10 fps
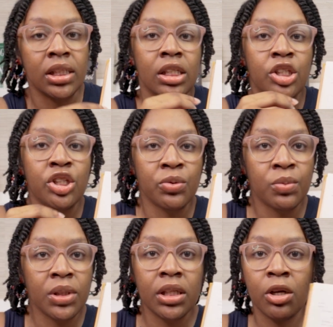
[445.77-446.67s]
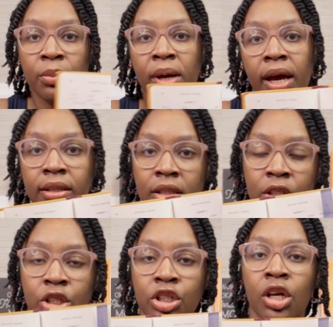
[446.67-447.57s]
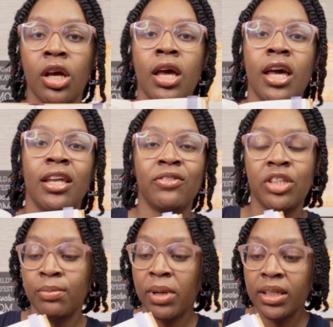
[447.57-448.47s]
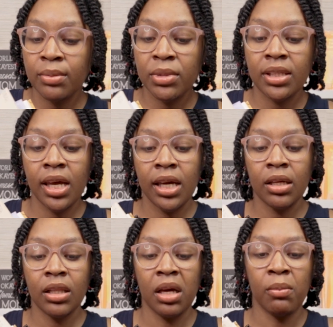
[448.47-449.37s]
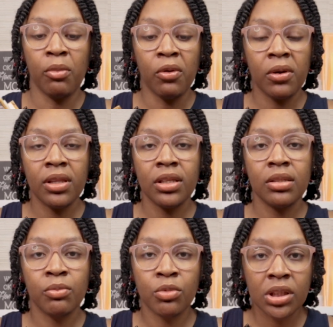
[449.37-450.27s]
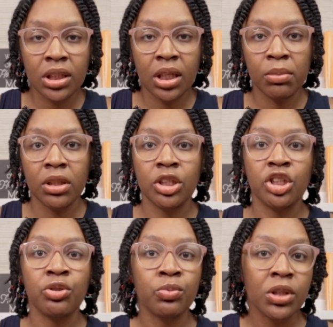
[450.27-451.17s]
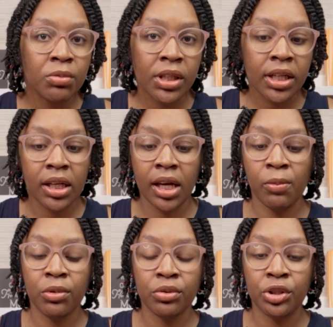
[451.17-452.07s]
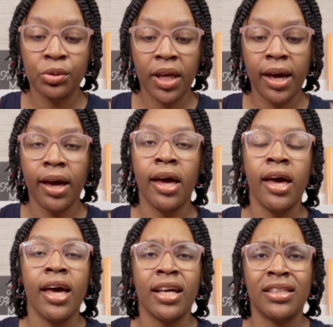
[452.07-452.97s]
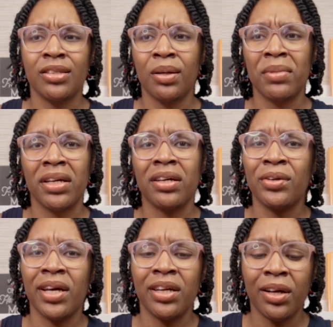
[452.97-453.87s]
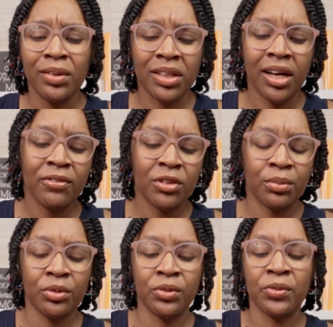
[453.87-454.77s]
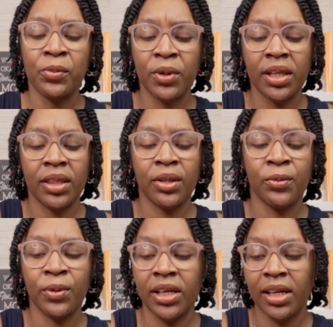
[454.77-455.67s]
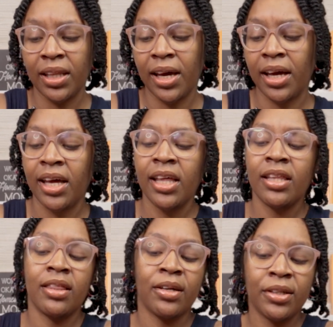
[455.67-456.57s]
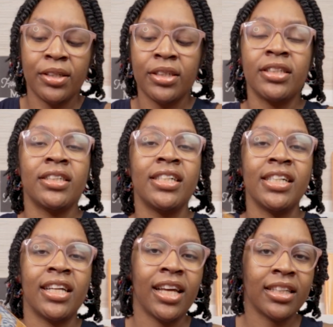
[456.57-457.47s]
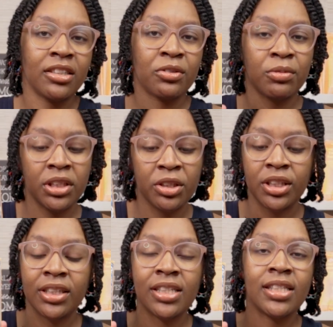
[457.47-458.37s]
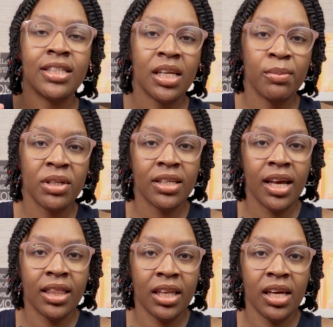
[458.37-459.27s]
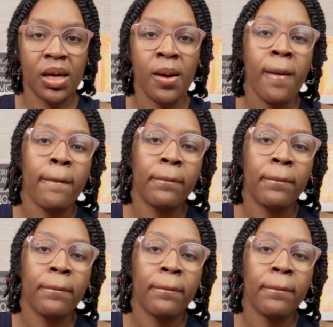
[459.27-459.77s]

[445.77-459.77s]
And then she'll read her passage. And if she makes a mistake, like more stumbling, she'll reread it. And we'll do that until I'm like, okay, y'all are comfortable with reading that. The third Eclectic Reader does the same exact thing.